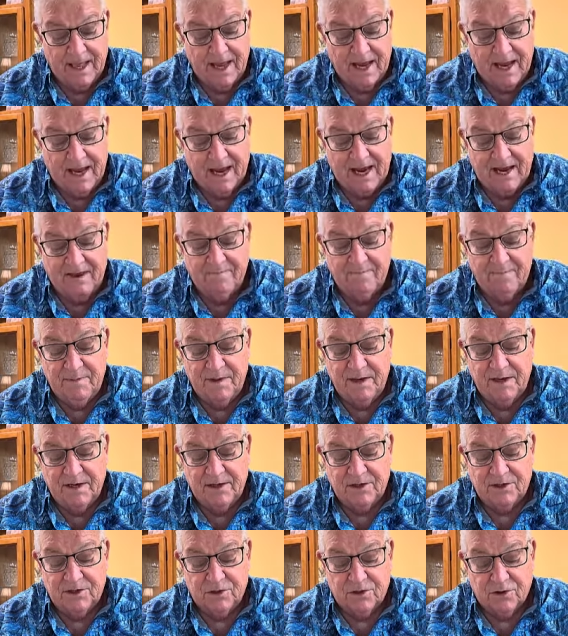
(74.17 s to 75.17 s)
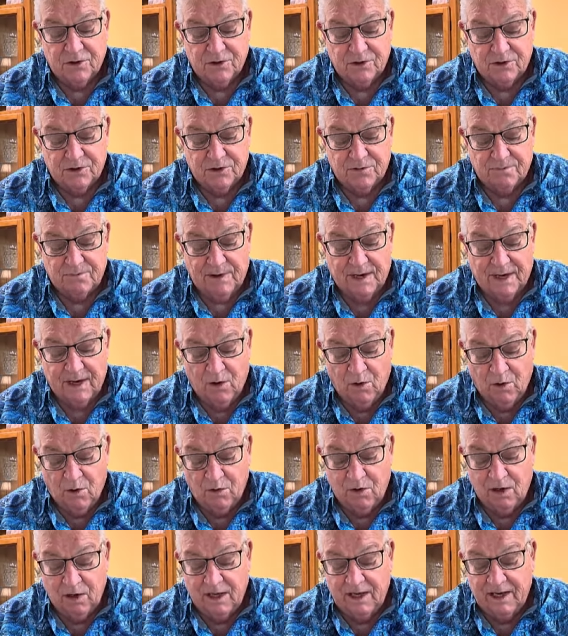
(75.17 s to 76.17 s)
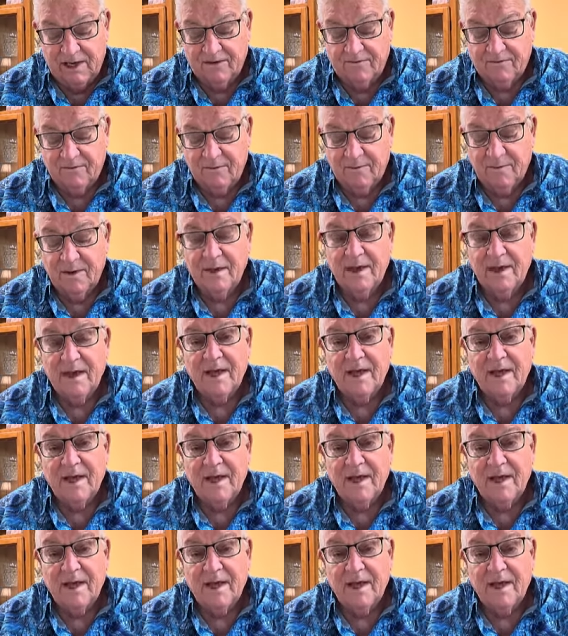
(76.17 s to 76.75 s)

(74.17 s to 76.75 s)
"I have been in church my whole life,